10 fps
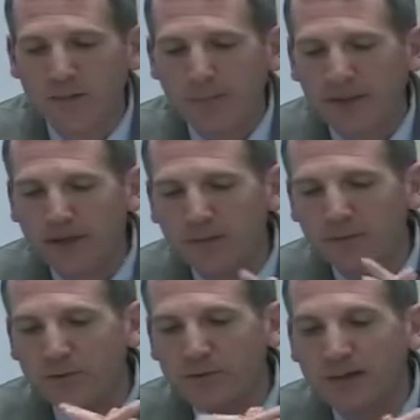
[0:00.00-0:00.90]
and
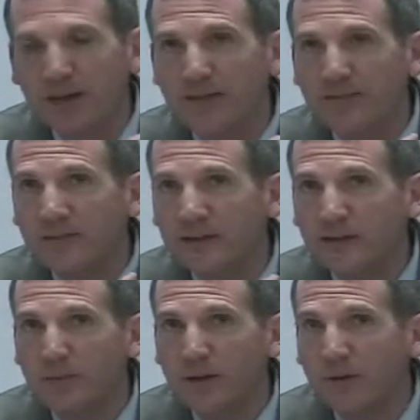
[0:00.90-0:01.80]
put the
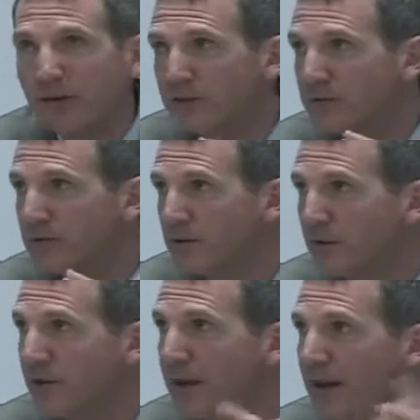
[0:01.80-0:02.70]
K6, but I wanted you to
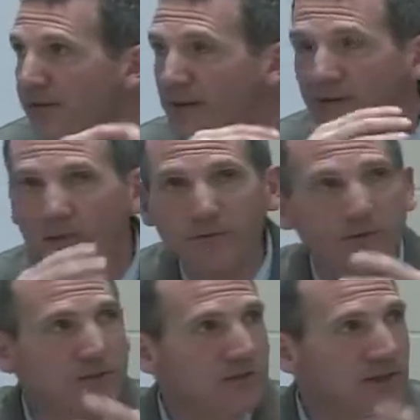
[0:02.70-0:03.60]
know that if that's up for
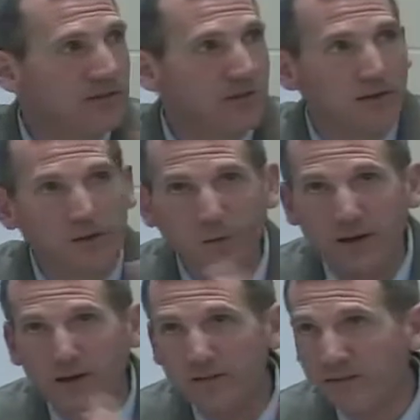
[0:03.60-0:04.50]
discussion and you
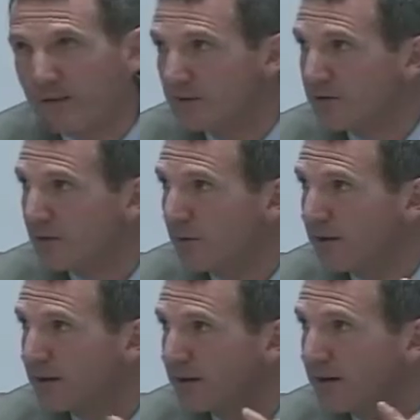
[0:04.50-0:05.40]
want to consider us
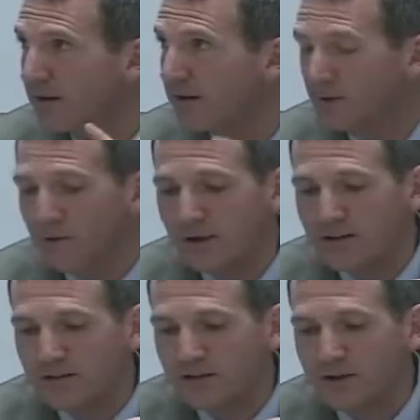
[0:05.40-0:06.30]
going in another
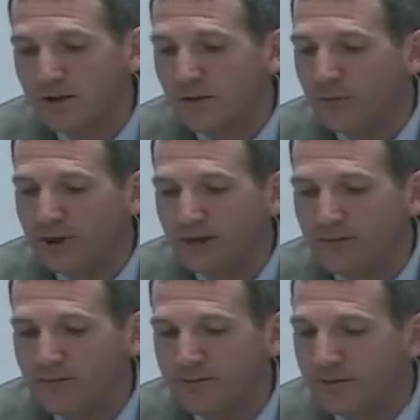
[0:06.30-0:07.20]
direction, we have
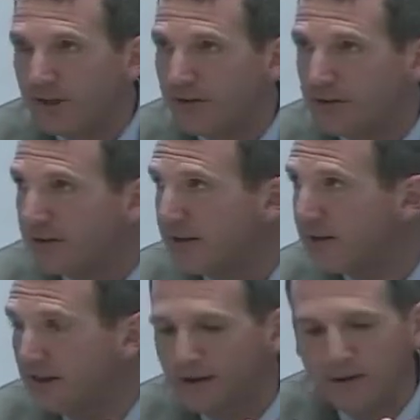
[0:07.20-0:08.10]
calculated
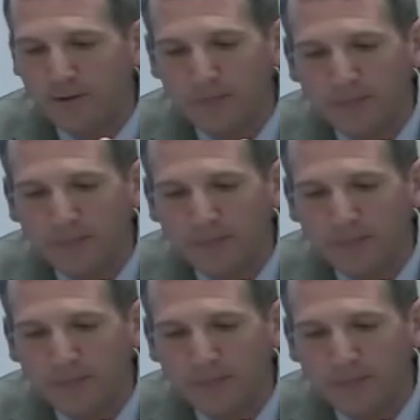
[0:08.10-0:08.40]
that out.